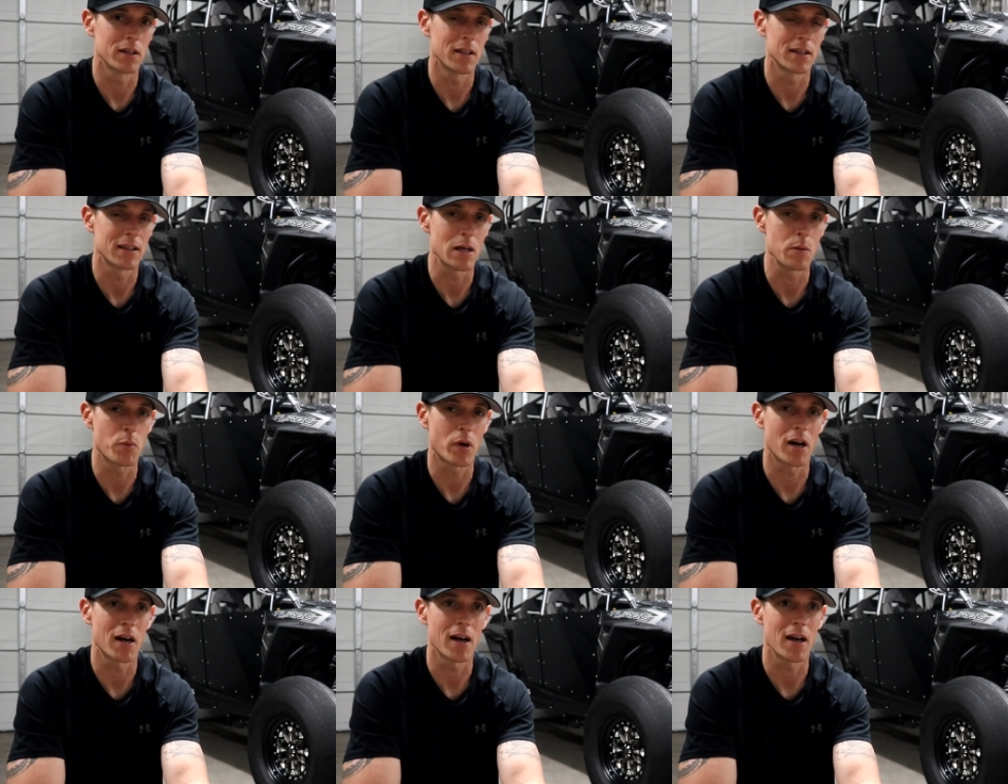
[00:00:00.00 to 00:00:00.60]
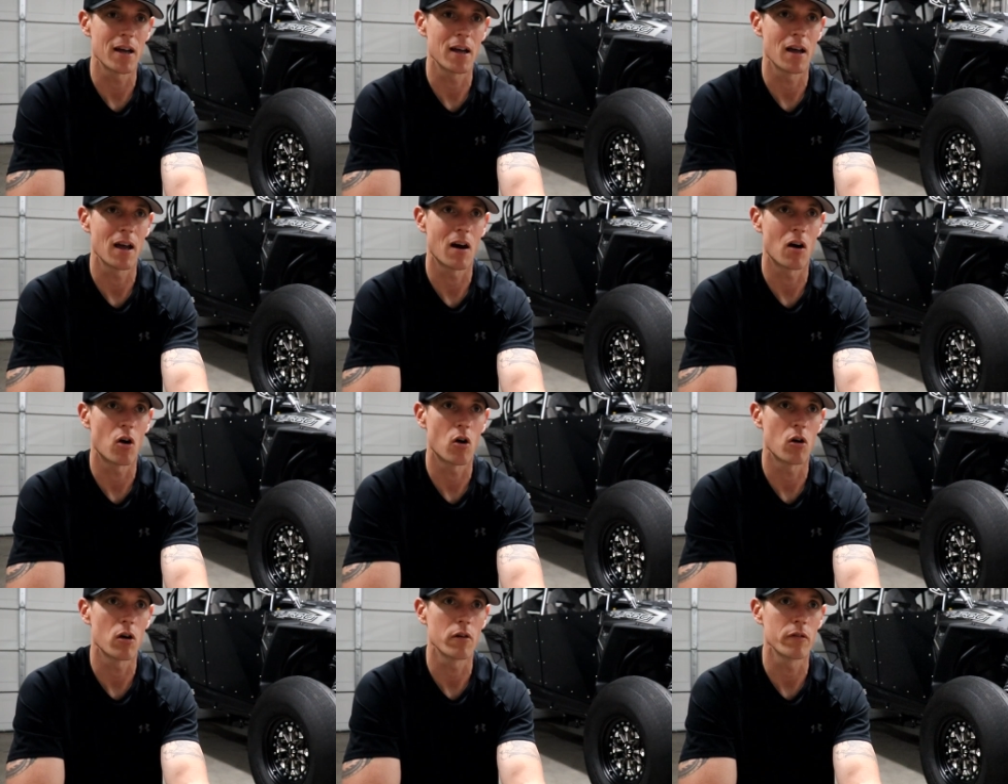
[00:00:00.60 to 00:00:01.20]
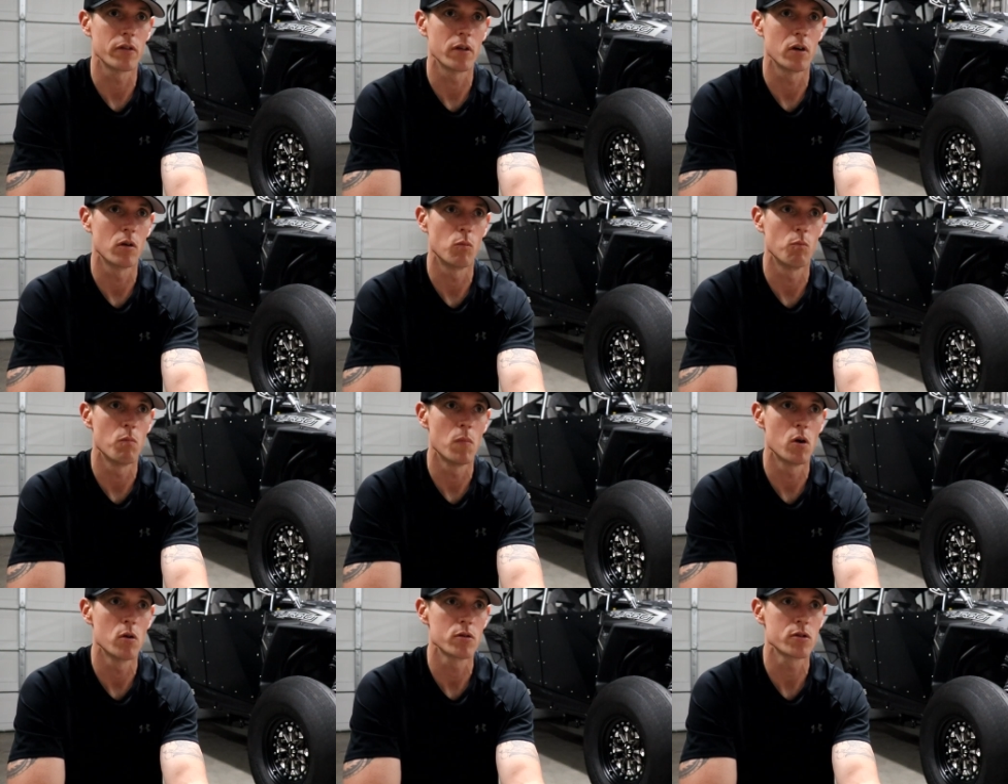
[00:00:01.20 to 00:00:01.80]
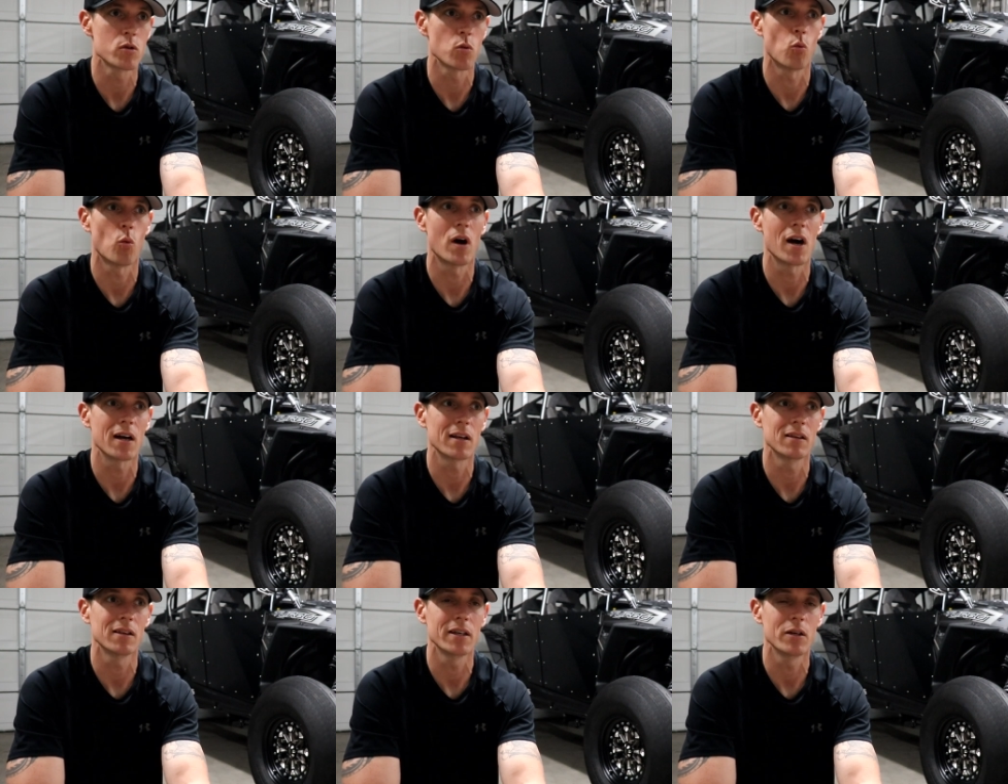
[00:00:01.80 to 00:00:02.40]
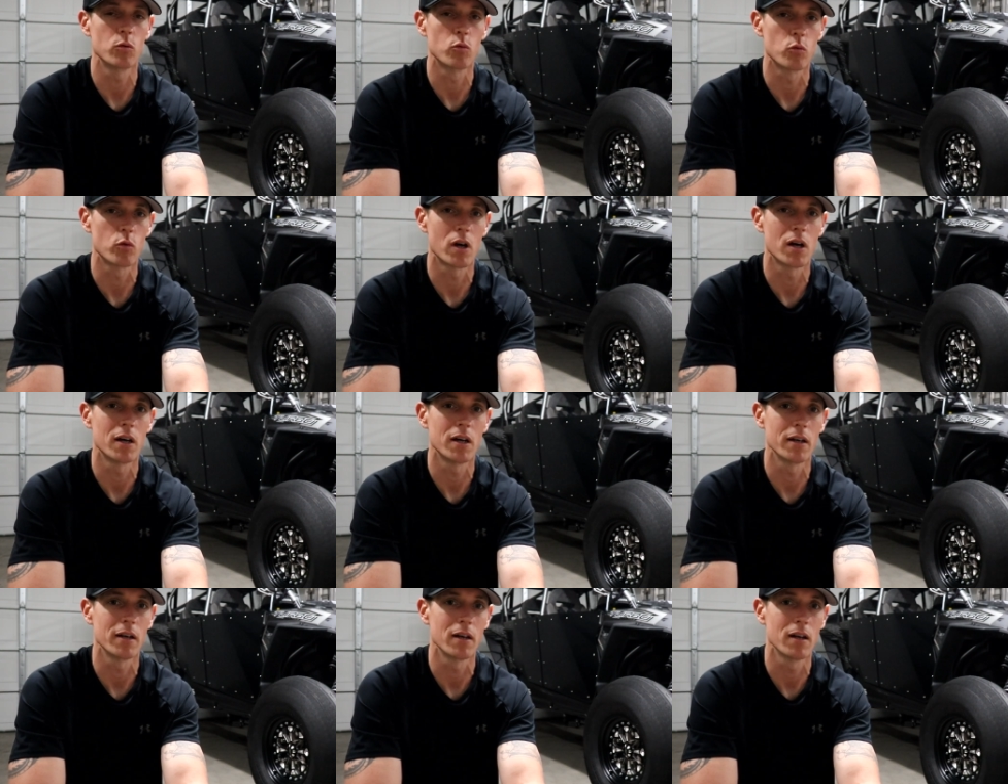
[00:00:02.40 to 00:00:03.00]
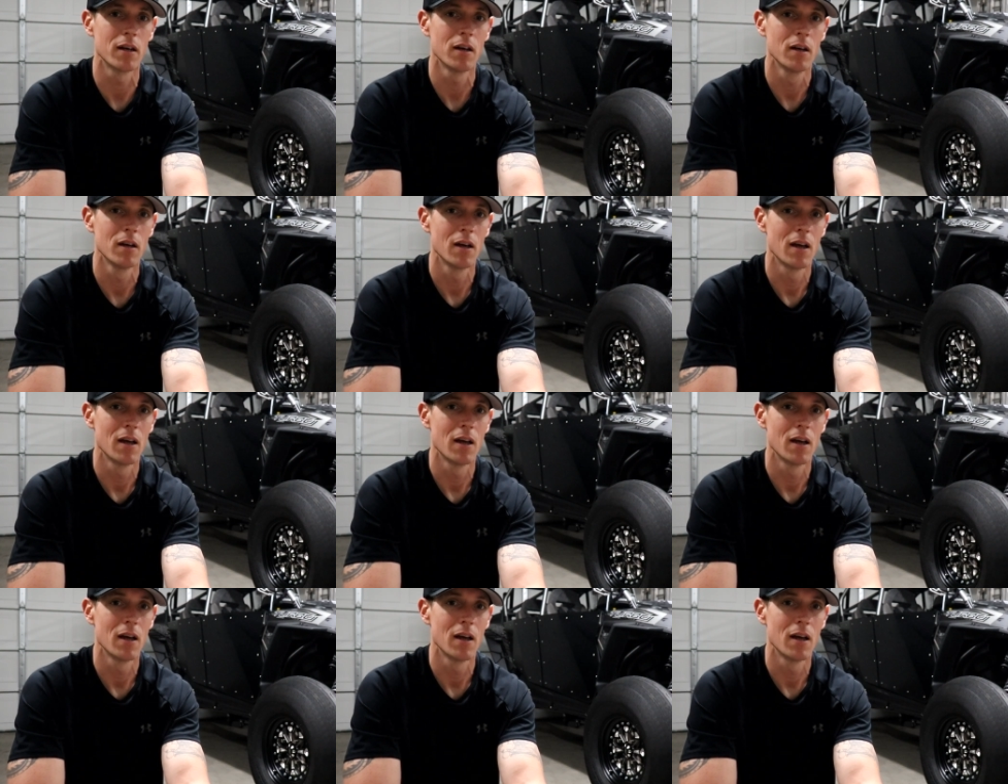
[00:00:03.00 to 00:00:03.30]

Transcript: that they probably are the most widely run